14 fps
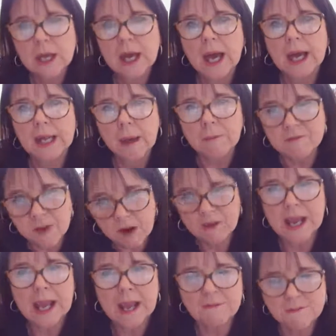and I'm
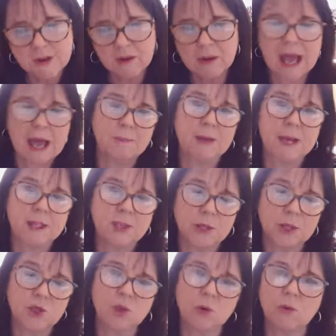very, very happy doing
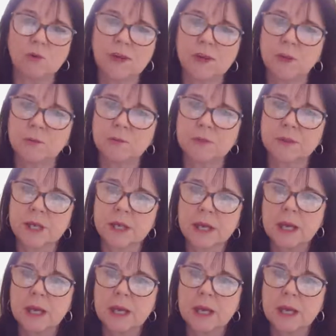short films.